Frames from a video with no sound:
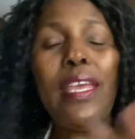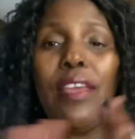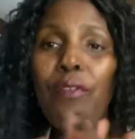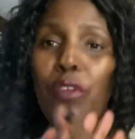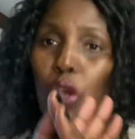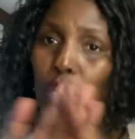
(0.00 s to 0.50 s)

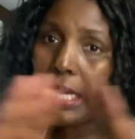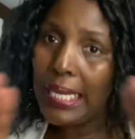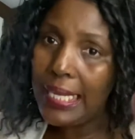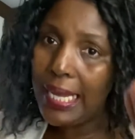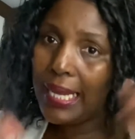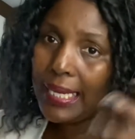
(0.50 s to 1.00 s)
if you're
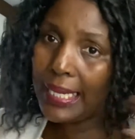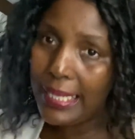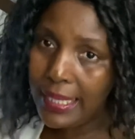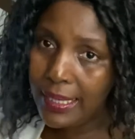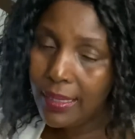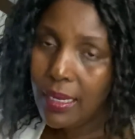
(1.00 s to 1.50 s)
clear,
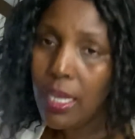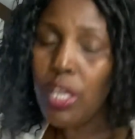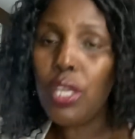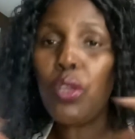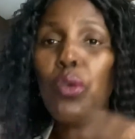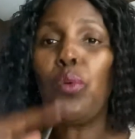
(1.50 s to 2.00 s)
clean,
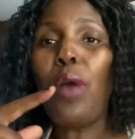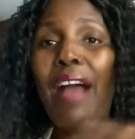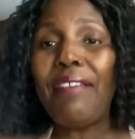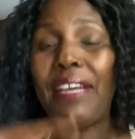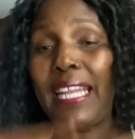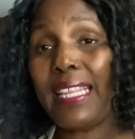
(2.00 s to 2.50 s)
you have
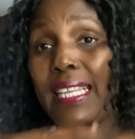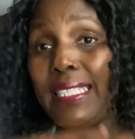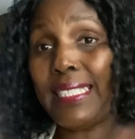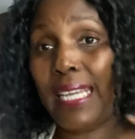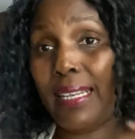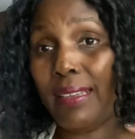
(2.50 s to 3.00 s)
another
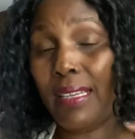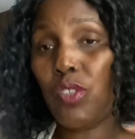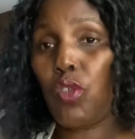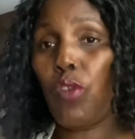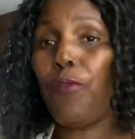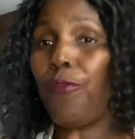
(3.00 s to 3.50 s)
10 years.
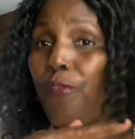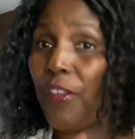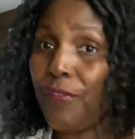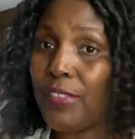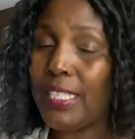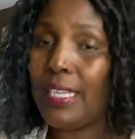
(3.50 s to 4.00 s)
So
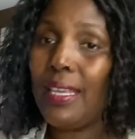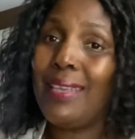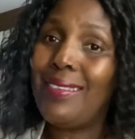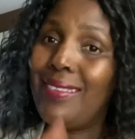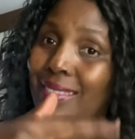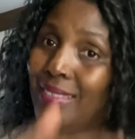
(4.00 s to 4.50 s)
50,
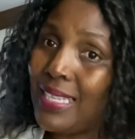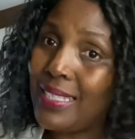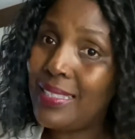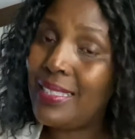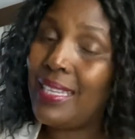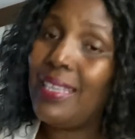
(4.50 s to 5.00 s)

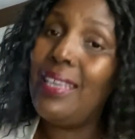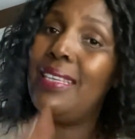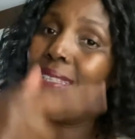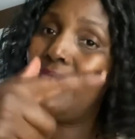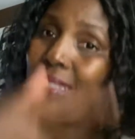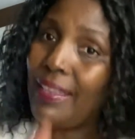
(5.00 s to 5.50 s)
60,
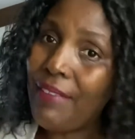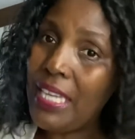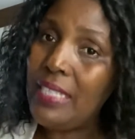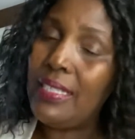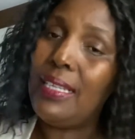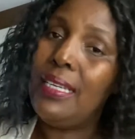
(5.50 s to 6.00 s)

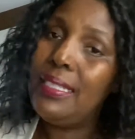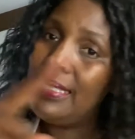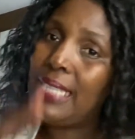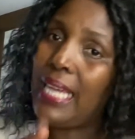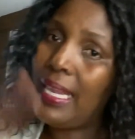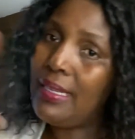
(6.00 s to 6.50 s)
70,
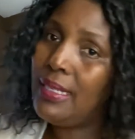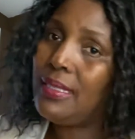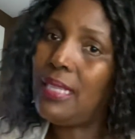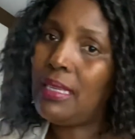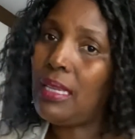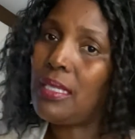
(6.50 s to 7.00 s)
10, it's
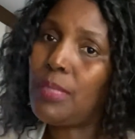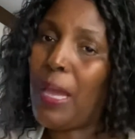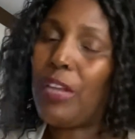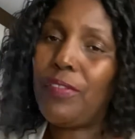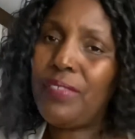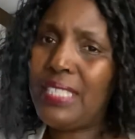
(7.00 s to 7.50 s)
a
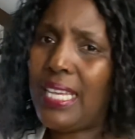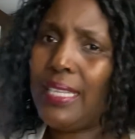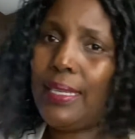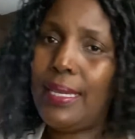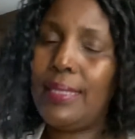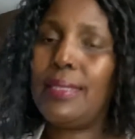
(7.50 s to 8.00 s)
span of 10
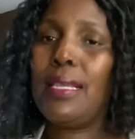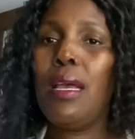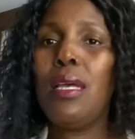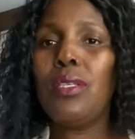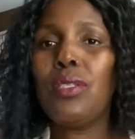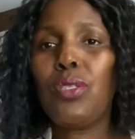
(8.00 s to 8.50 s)
years.
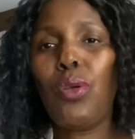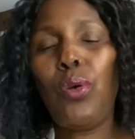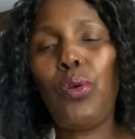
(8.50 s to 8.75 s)
So